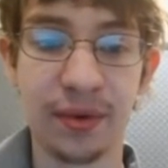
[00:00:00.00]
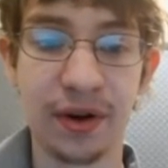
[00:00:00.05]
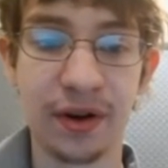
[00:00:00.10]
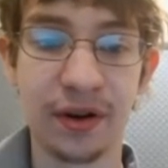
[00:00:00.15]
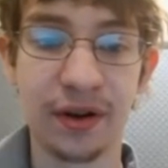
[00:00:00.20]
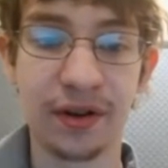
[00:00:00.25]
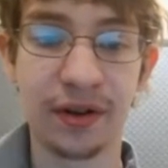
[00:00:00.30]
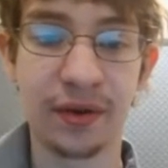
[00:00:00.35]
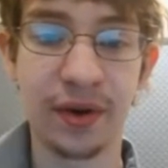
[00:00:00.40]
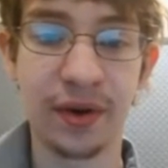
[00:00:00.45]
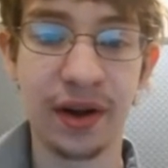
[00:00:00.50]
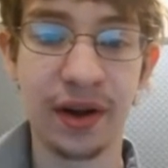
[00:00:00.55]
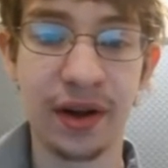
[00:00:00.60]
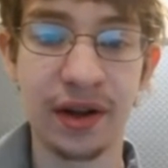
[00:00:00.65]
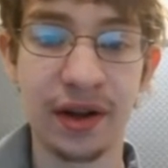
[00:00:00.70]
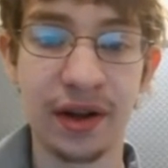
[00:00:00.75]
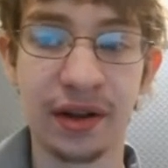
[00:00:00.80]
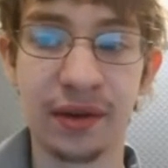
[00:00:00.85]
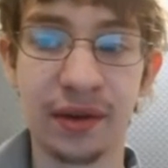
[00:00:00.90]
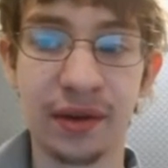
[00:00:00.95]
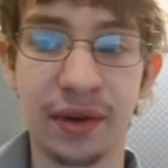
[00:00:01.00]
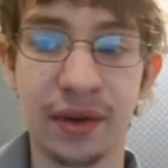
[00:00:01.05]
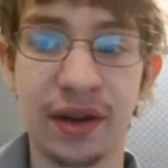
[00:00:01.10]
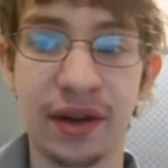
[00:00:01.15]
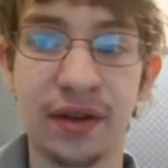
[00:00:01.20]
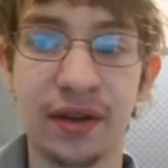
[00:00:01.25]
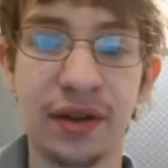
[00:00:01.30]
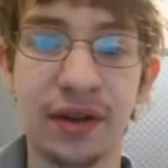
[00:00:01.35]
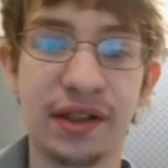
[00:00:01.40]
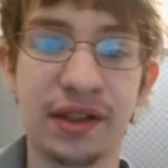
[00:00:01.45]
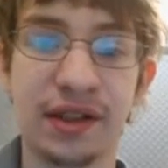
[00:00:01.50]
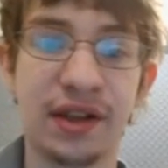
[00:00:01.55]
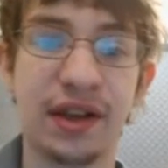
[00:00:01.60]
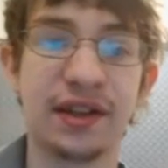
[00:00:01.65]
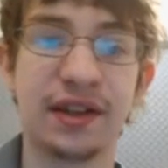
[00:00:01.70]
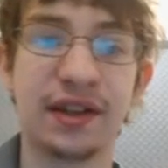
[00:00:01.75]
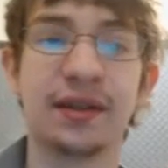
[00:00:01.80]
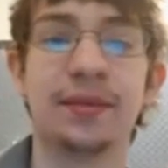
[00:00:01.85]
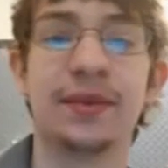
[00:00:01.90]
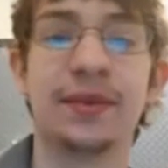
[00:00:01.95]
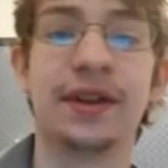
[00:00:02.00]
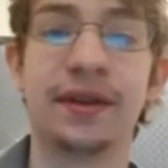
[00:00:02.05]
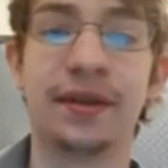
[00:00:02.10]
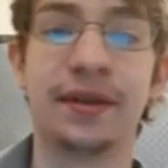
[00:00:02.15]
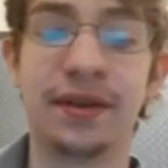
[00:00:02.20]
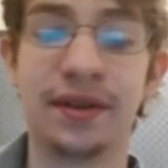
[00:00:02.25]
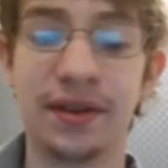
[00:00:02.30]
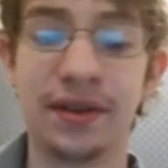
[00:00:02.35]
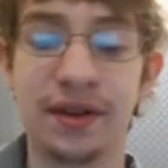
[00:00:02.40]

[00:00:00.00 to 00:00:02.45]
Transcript: part of the credit, and they'll be like, you didn't cite something.